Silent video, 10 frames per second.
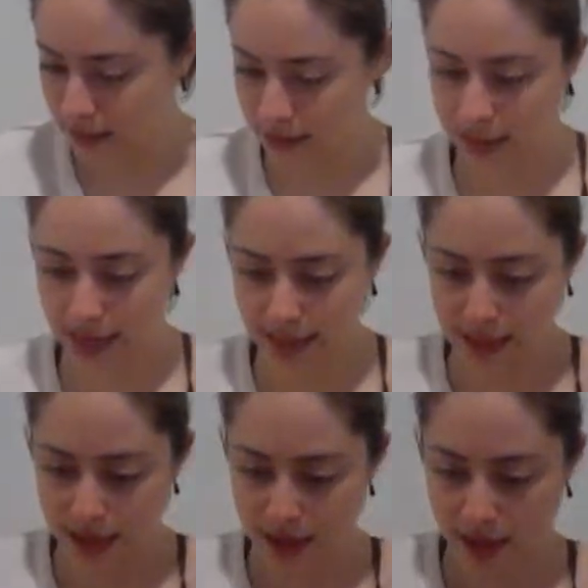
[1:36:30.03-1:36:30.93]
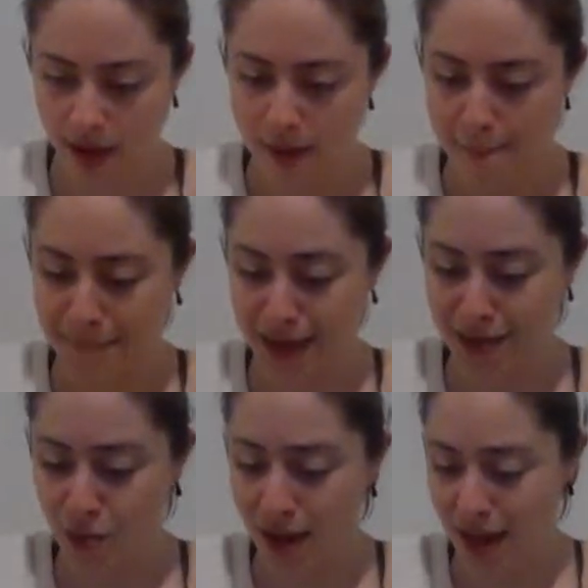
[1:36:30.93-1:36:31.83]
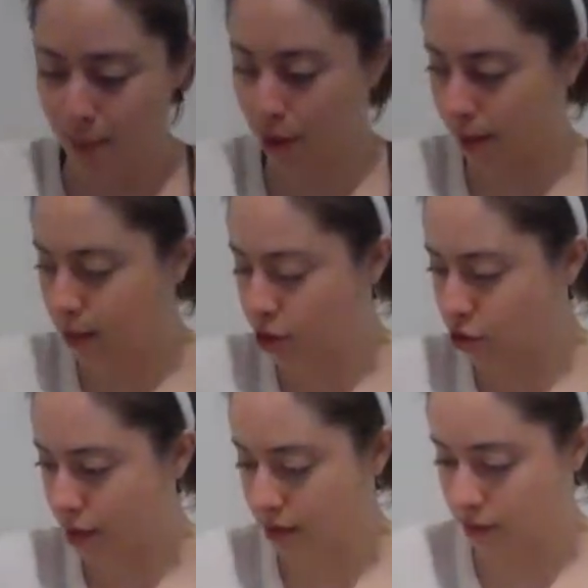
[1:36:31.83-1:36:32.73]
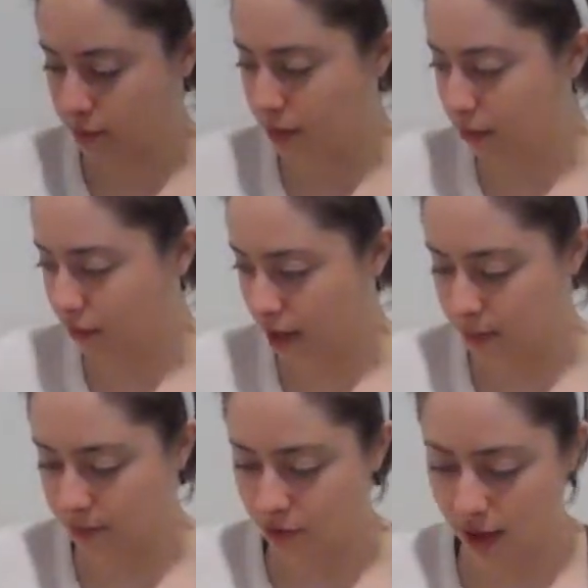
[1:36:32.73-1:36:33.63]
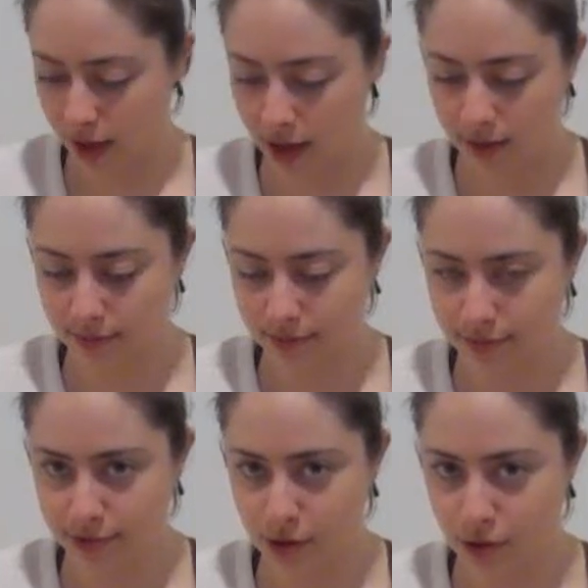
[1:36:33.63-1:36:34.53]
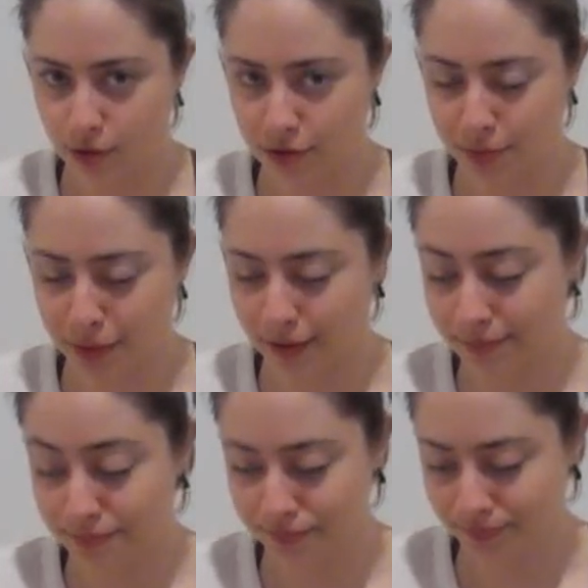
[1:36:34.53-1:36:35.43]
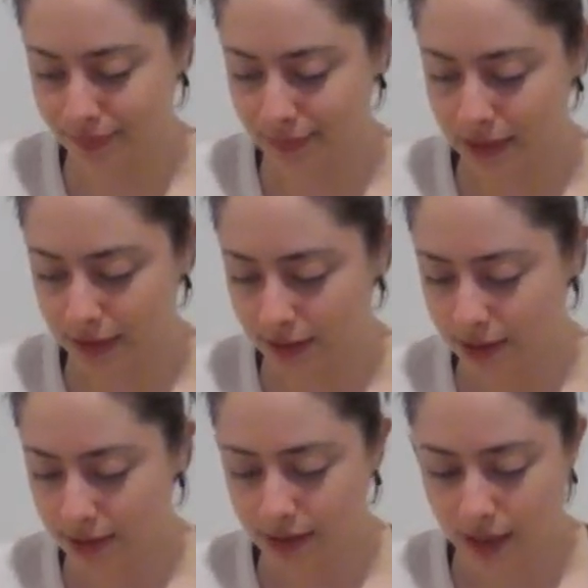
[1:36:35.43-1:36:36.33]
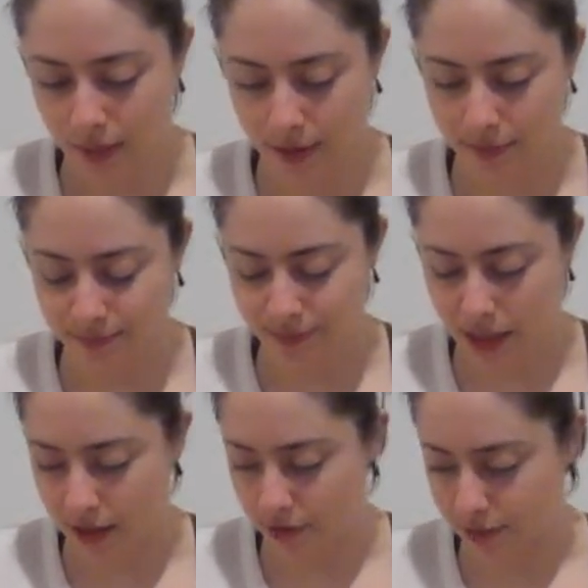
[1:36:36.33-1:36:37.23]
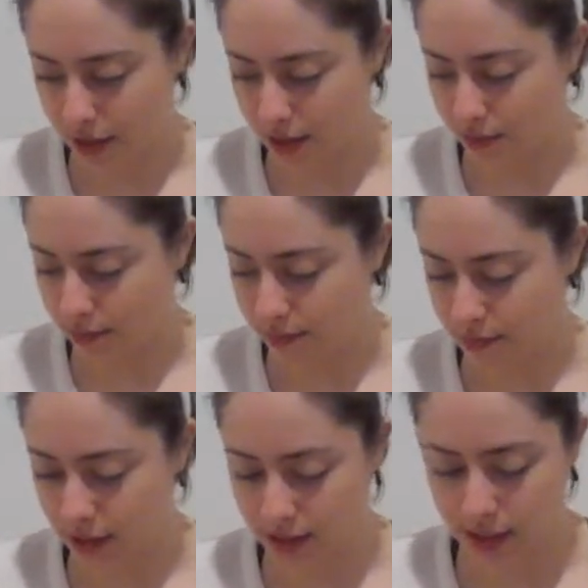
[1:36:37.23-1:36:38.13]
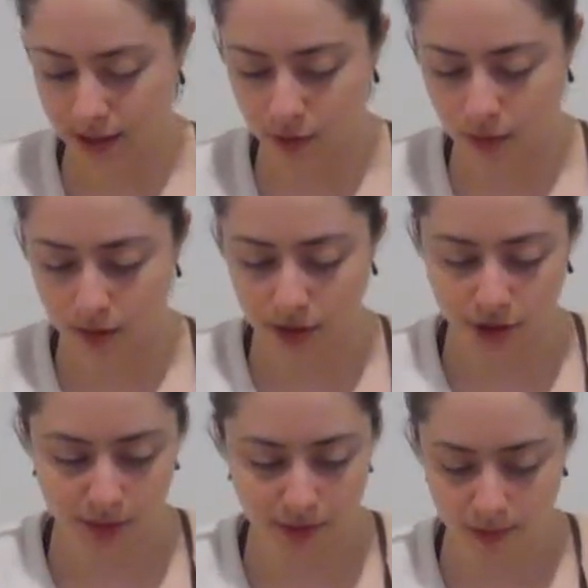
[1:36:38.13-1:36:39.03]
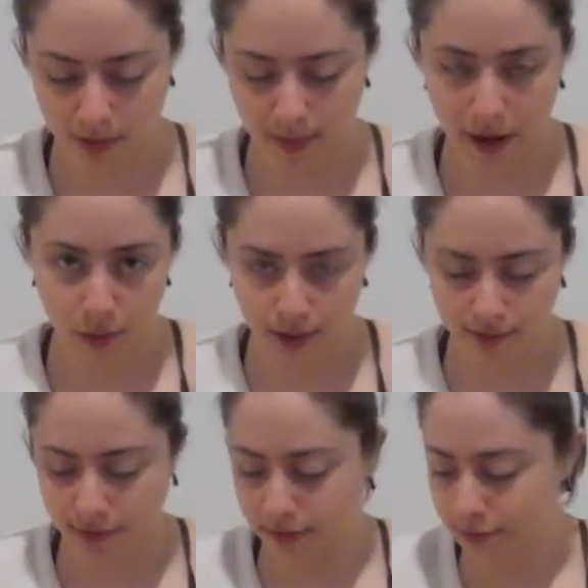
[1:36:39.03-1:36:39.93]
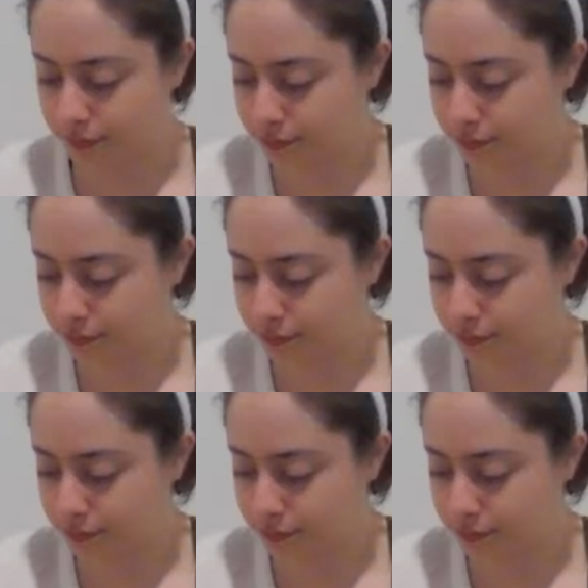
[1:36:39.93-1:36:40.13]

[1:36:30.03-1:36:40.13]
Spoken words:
last cutting. By the way, I probably should try those beet fries before they get cold, but I mean, I don't think it's the end of the world to just put them in the microwave and